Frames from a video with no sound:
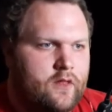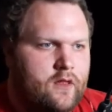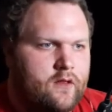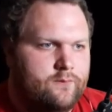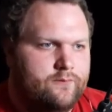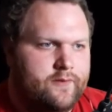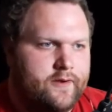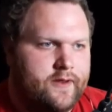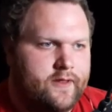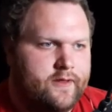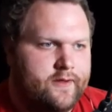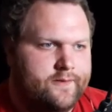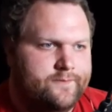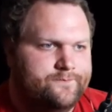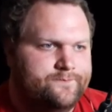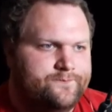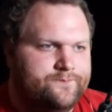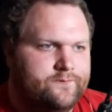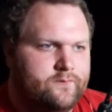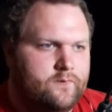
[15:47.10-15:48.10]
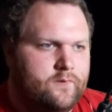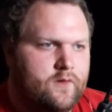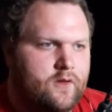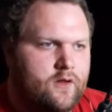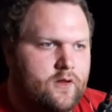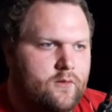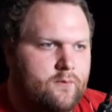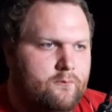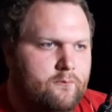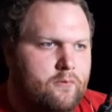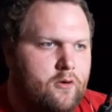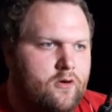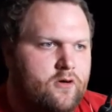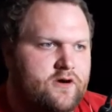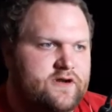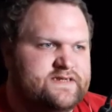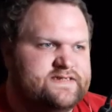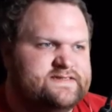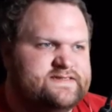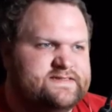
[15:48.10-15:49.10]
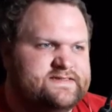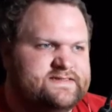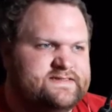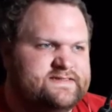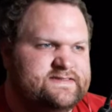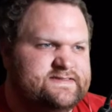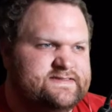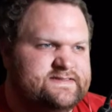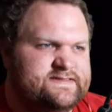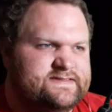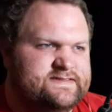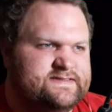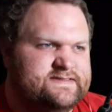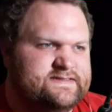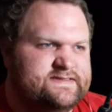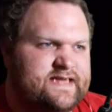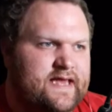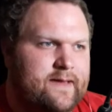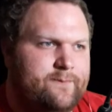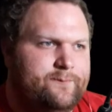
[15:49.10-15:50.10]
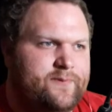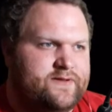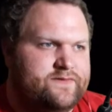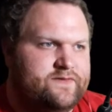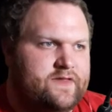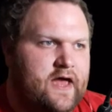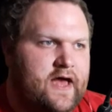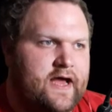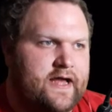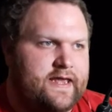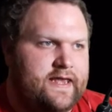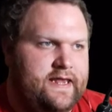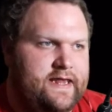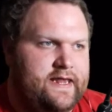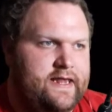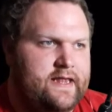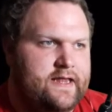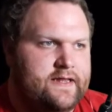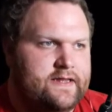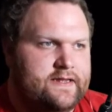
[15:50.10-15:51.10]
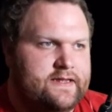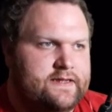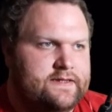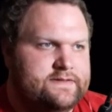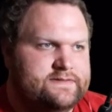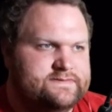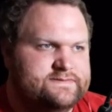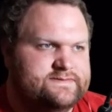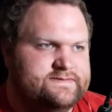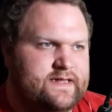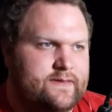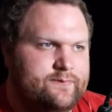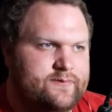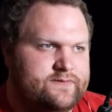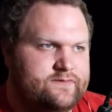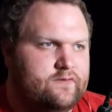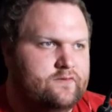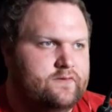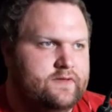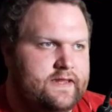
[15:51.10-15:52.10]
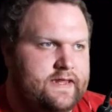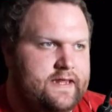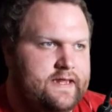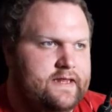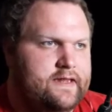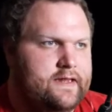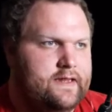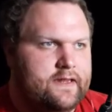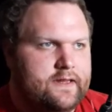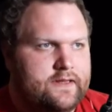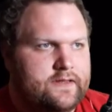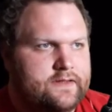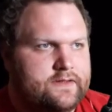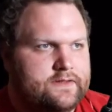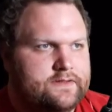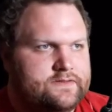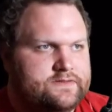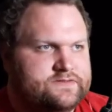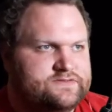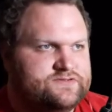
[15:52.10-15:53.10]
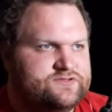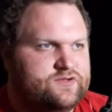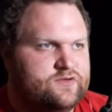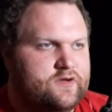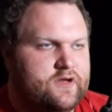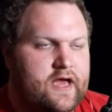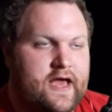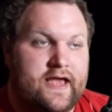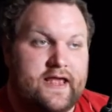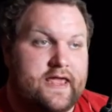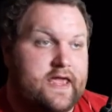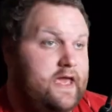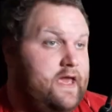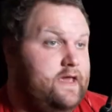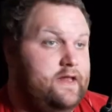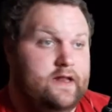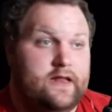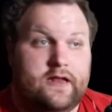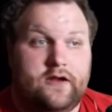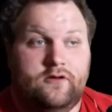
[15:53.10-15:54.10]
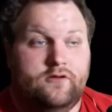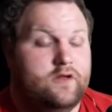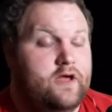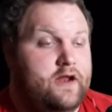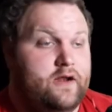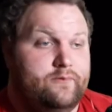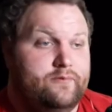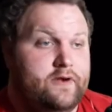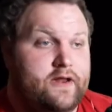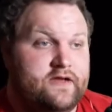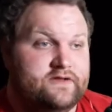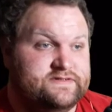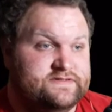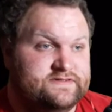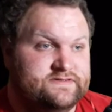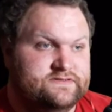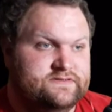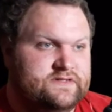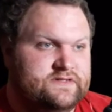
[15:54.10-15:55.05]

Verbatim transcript: Pretty good. Boris Zapatoki. Zapatoki. Z I, can't, I don't know how to pronounce it.